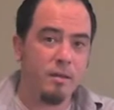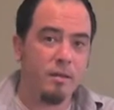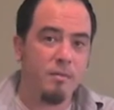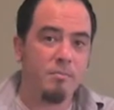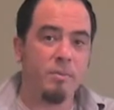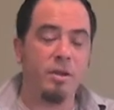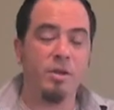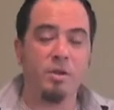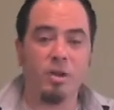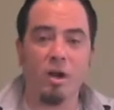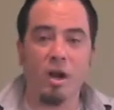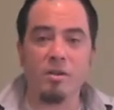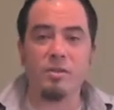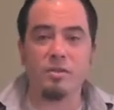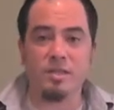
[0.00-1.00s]
But you can
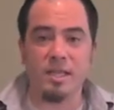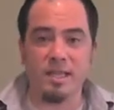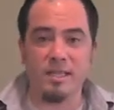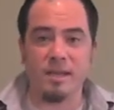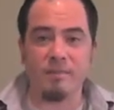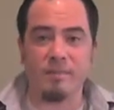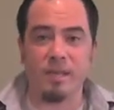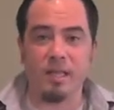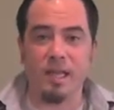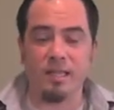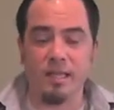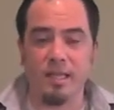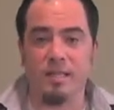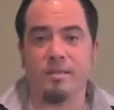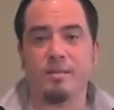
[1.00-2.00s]
also say something like
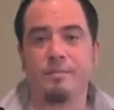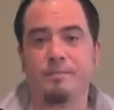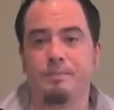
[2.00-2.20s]
this.